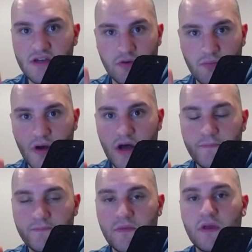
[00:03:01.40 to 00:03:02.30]
or Pa.
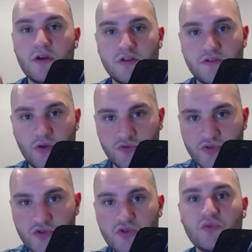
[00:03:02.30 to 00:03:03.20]
Tone
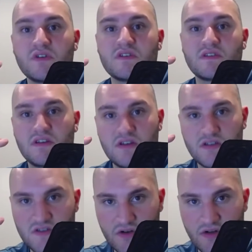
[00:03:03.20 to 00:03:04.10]
2 was
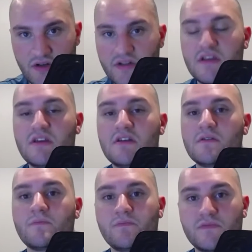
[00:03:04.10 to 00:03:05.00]
starting on E.
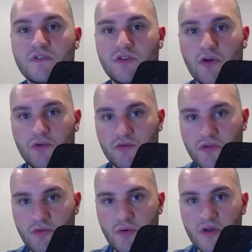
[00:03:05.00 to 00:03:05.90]
Tone
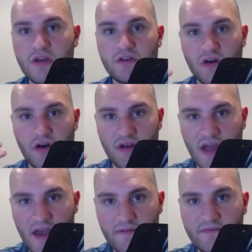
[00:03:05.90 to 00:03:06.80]
3 on
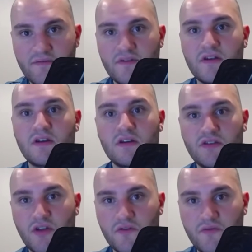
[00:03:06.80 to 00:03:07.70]
F.
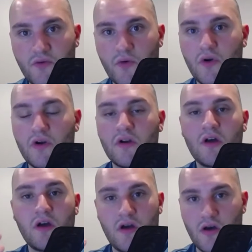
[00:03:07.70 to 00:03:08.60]
Tone 4
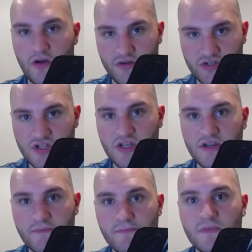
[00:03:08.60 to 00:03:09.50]
on G.
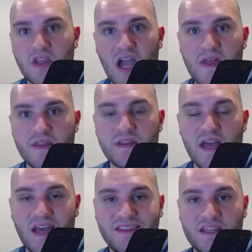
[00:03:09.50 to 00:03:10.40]
And then they
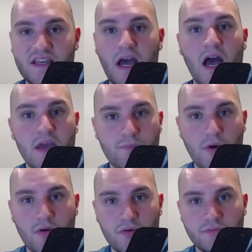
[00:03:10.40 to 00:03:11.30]
had the
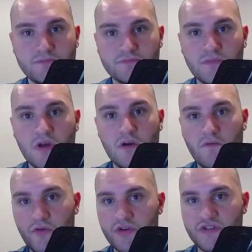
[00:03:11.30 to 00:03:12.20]
hypo
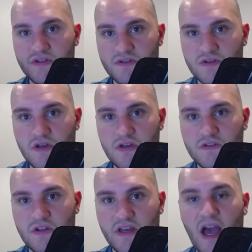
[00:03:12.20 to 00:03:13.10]
versions.
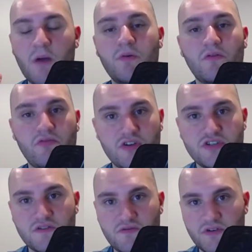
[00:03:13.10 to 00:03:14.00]
So like
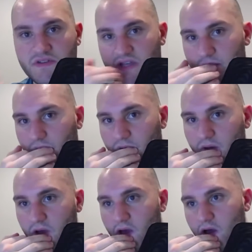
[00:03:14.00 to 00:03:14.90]
Hypophrygian, for example,
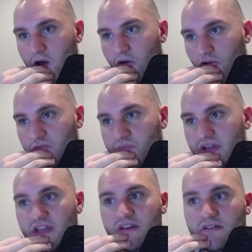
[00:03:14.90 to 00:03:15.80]
would
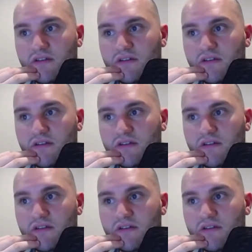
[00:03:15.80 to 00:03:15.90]
be,